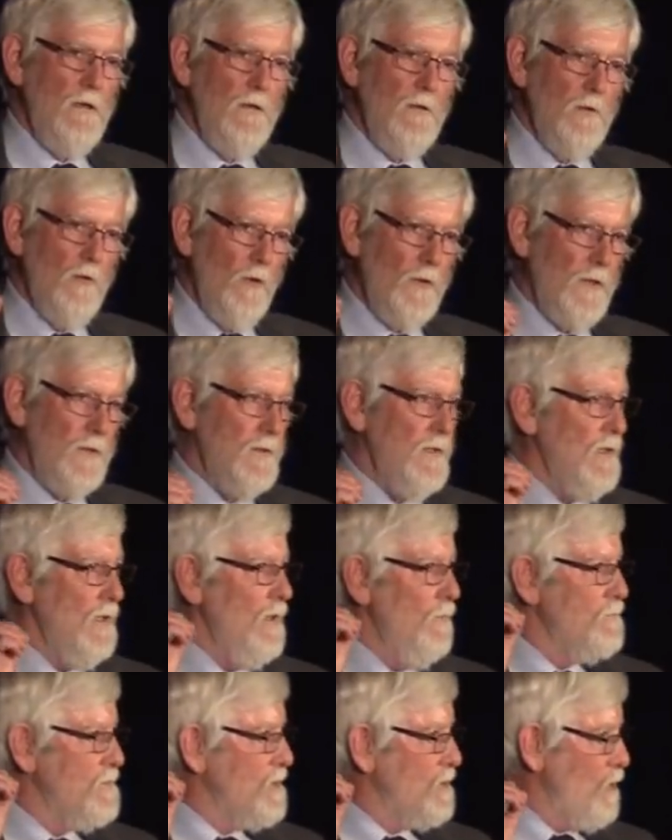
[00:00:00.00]
look at
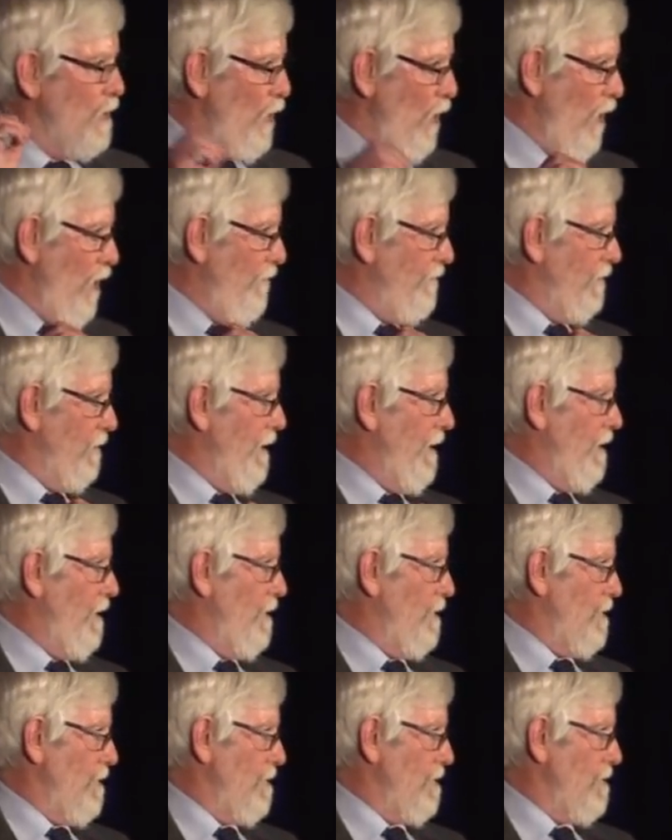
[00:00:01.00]
the observed
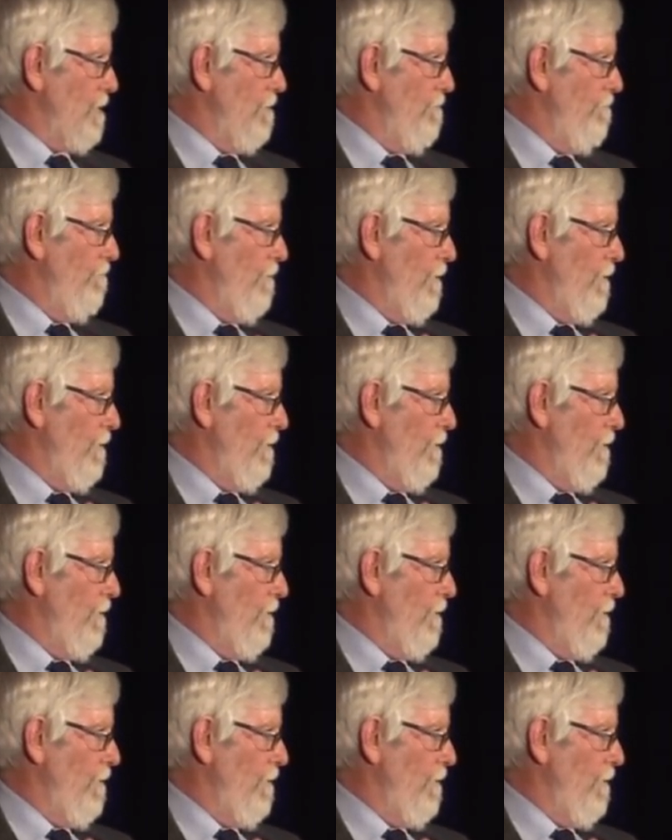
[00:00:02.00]
leakages